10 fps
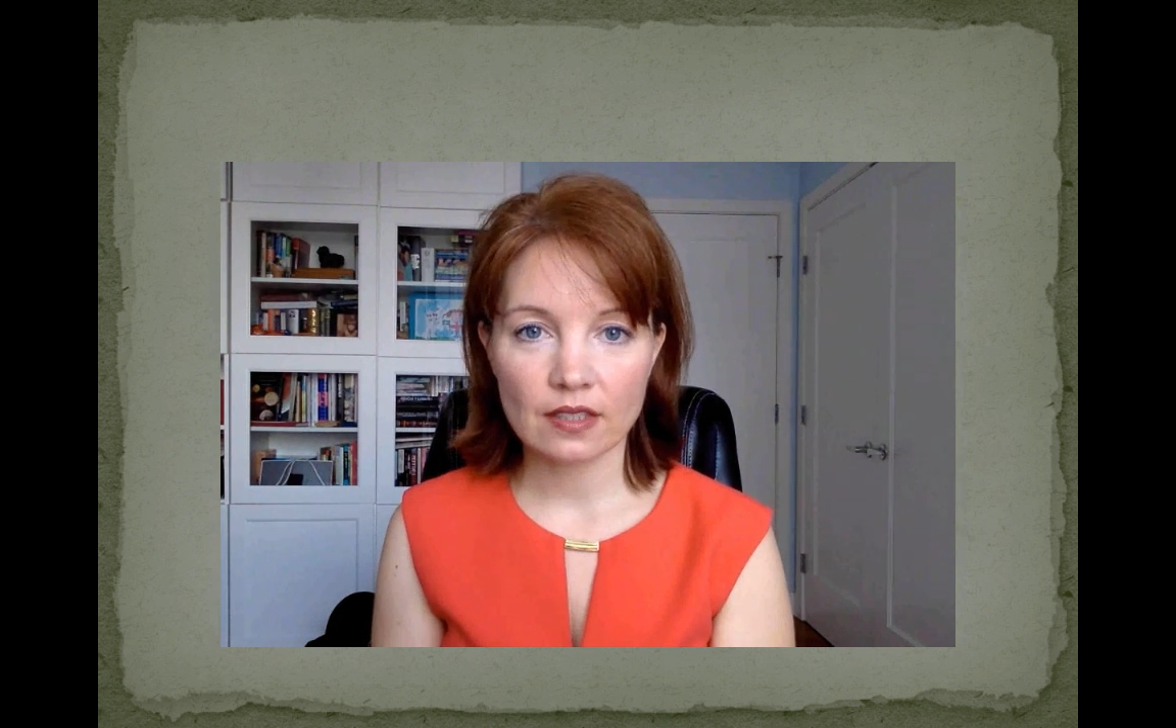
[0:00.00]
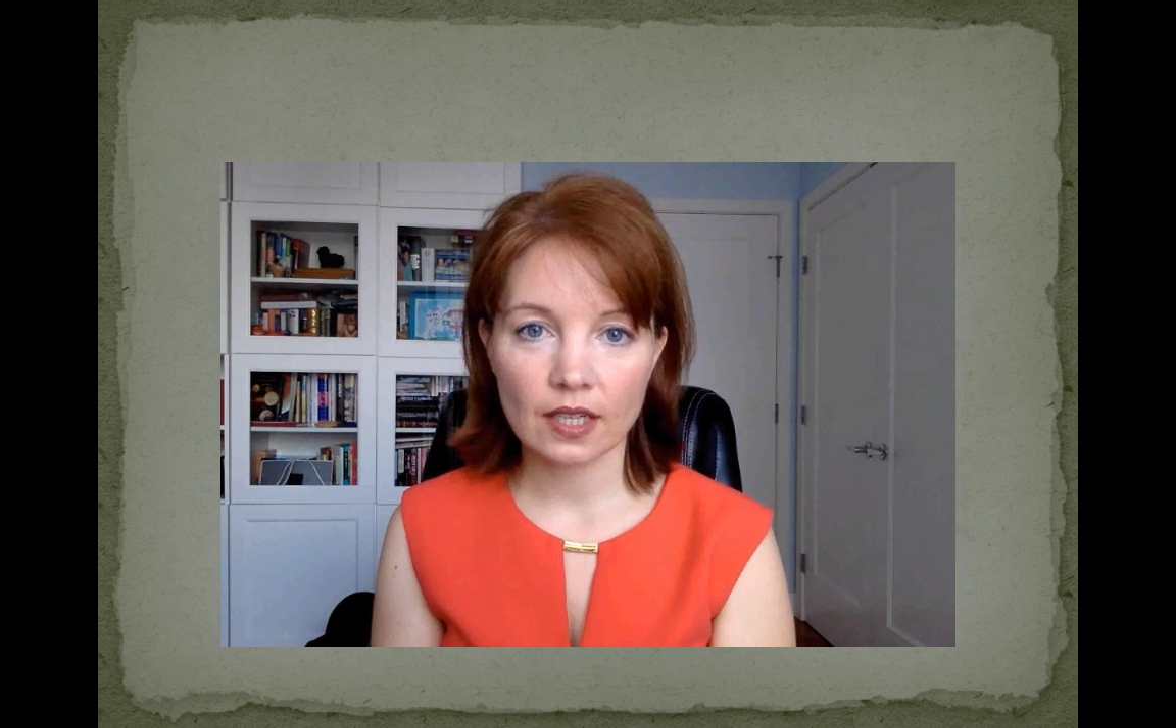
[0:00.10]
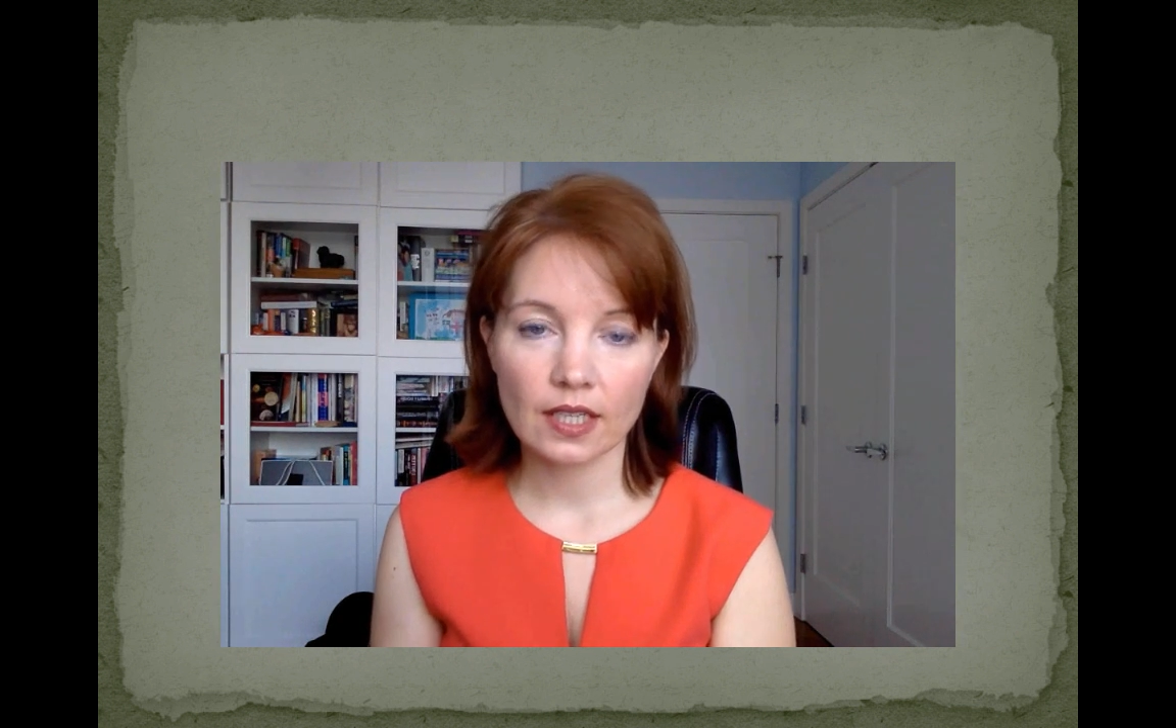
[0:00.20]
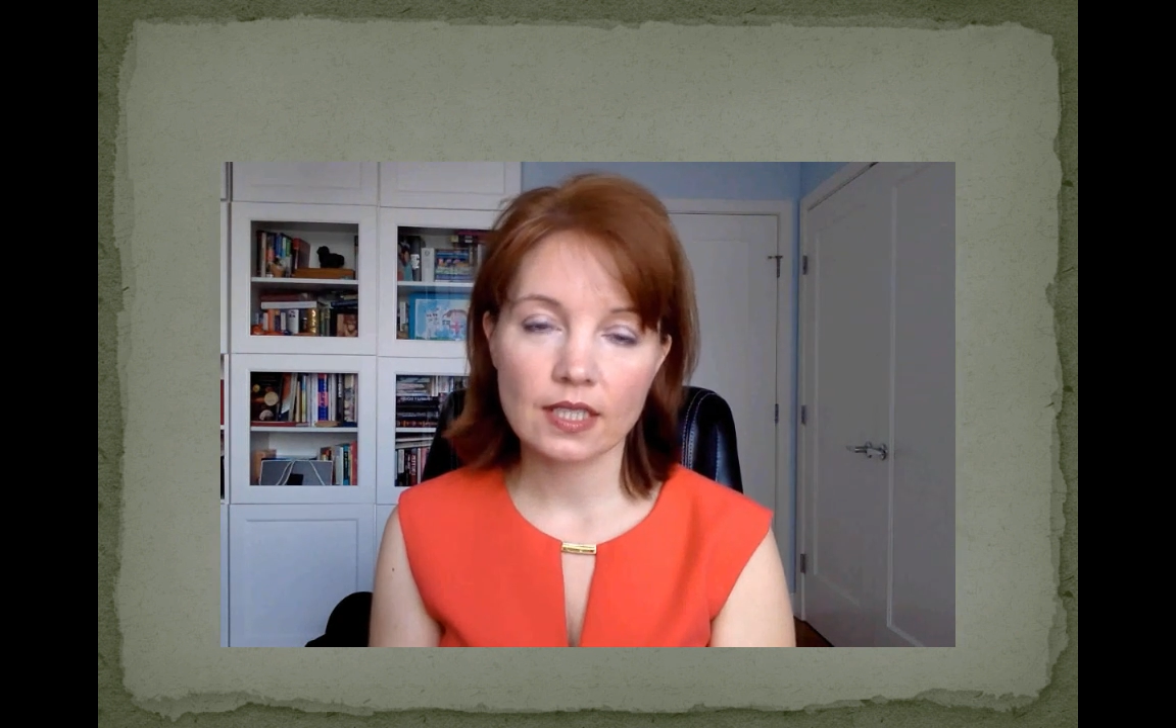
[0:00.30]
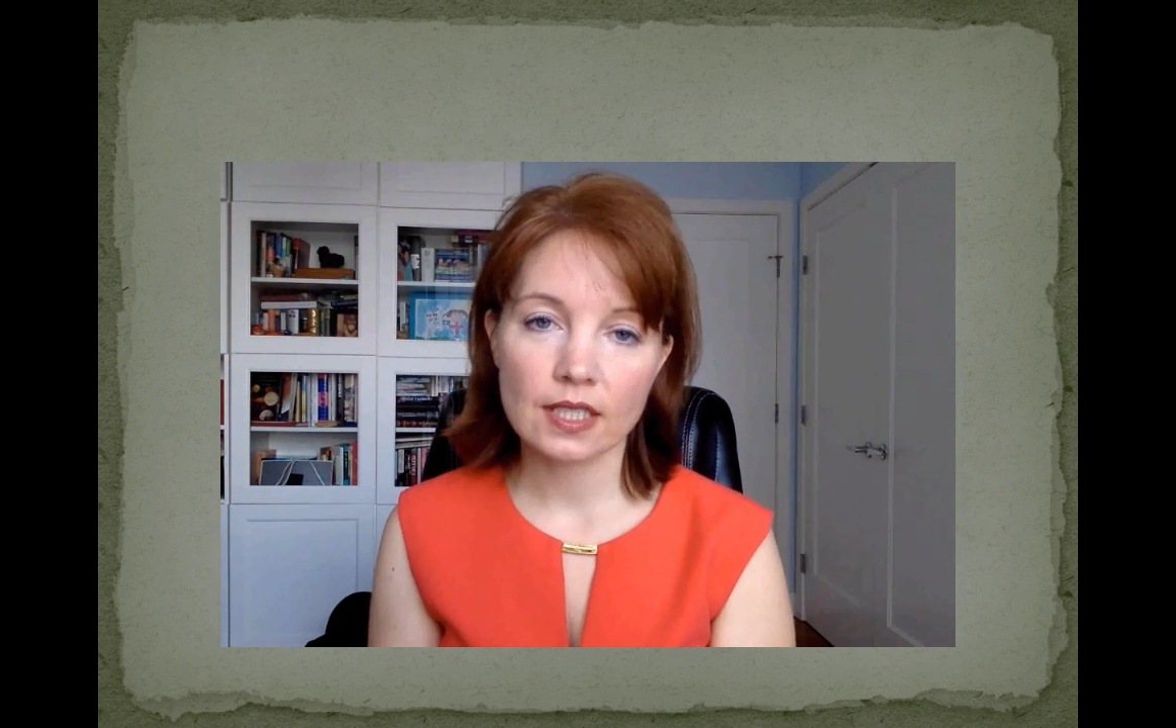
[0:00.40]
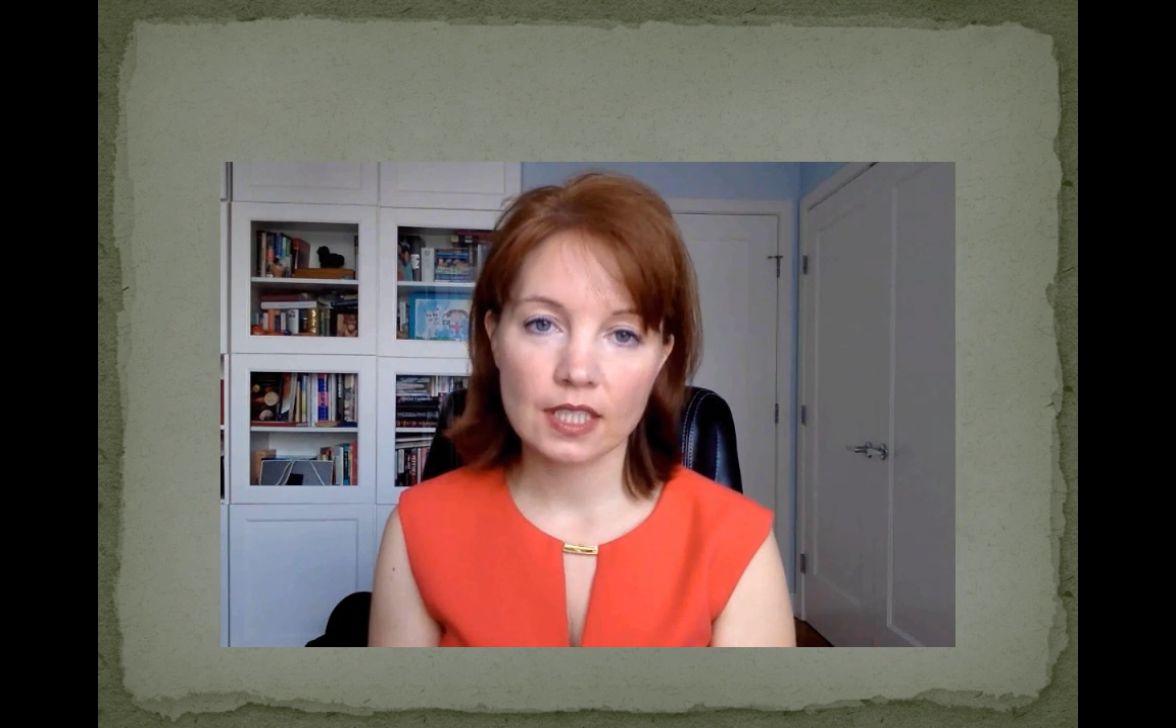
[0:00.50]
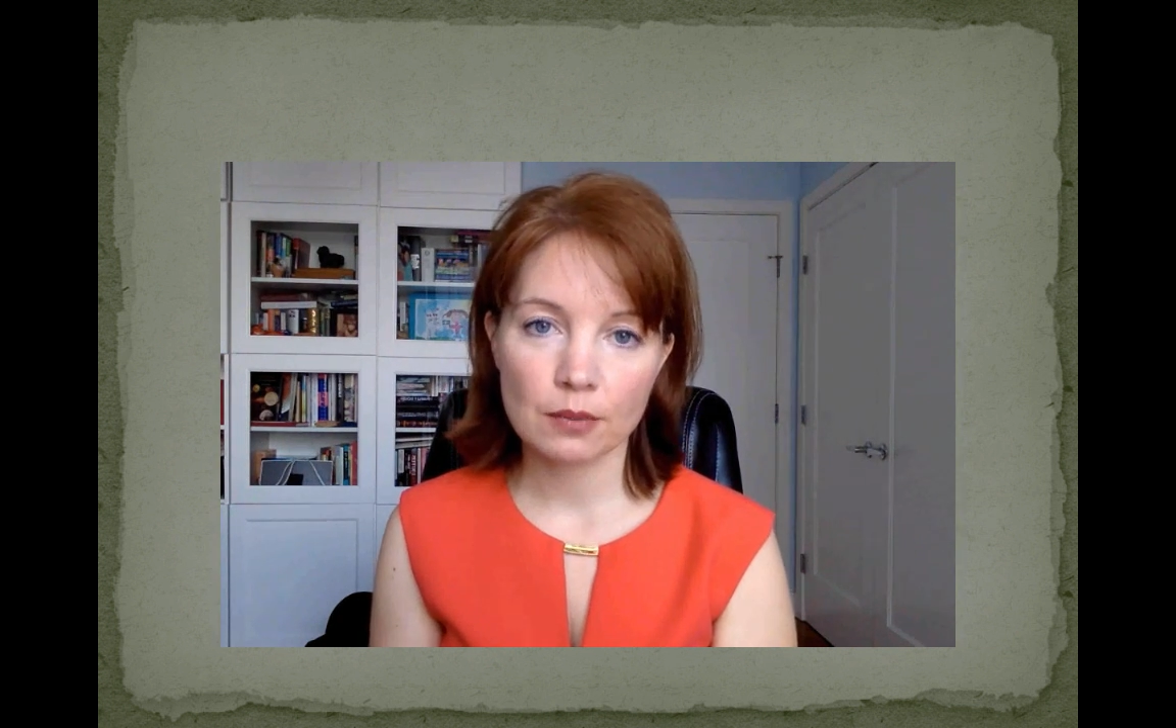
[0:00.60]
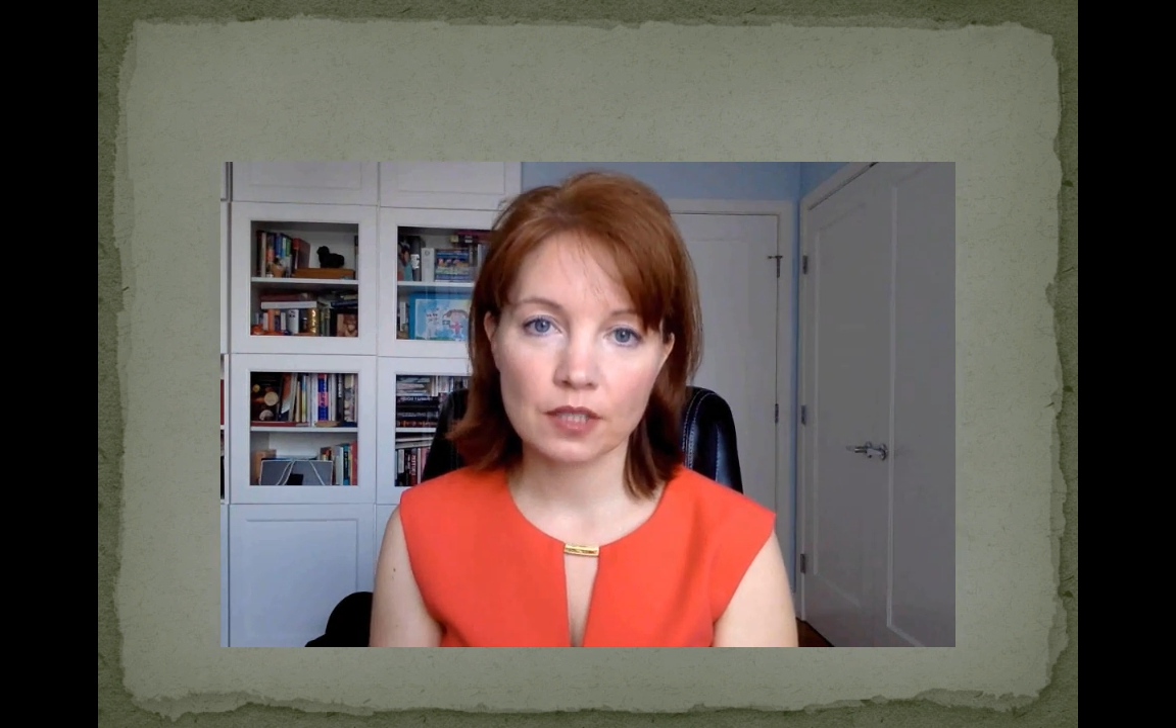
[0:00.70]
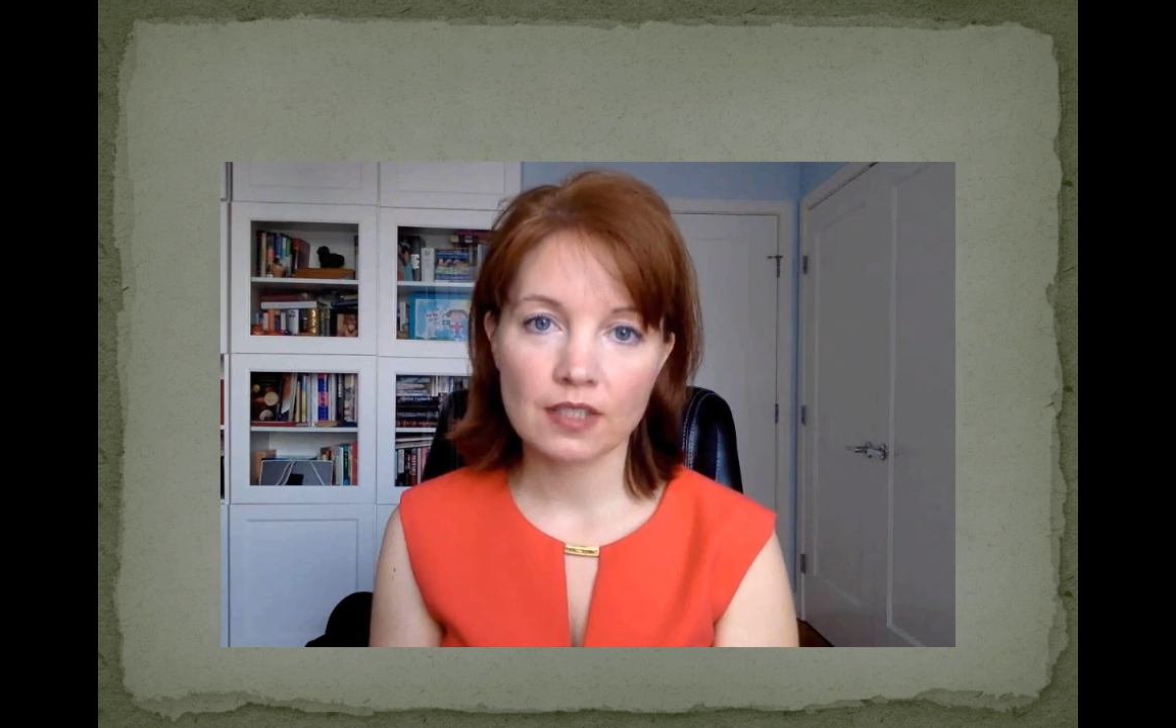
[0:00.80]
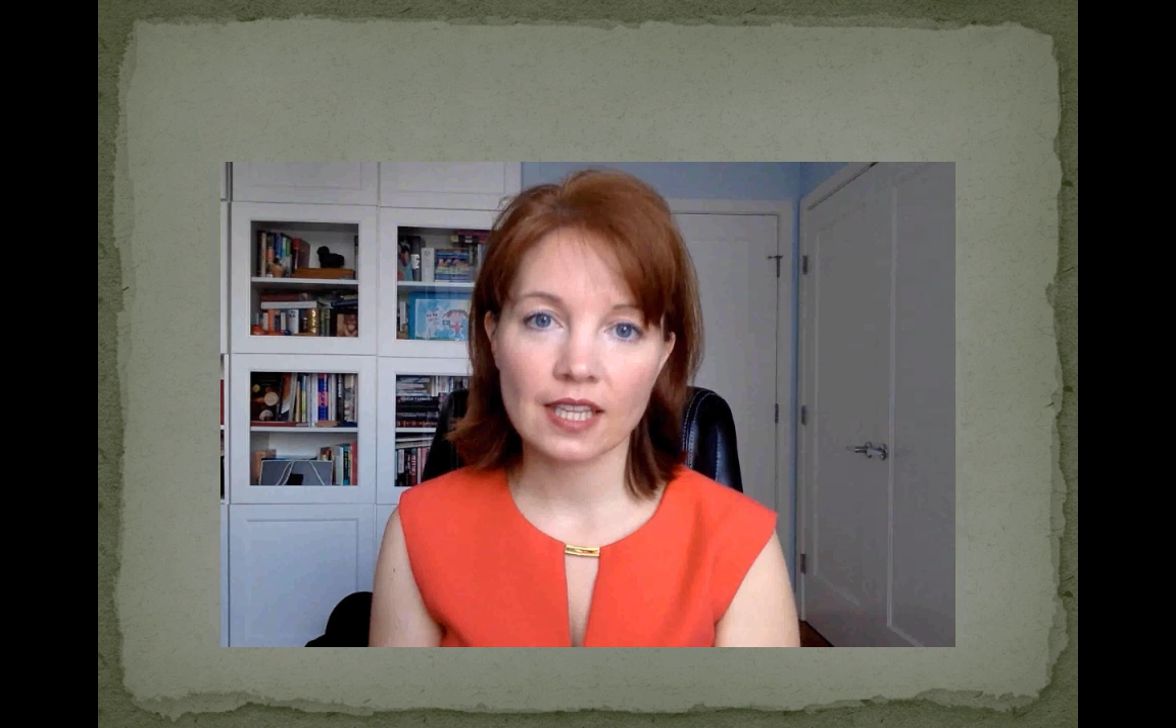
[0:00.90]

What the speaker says: signs and symptoms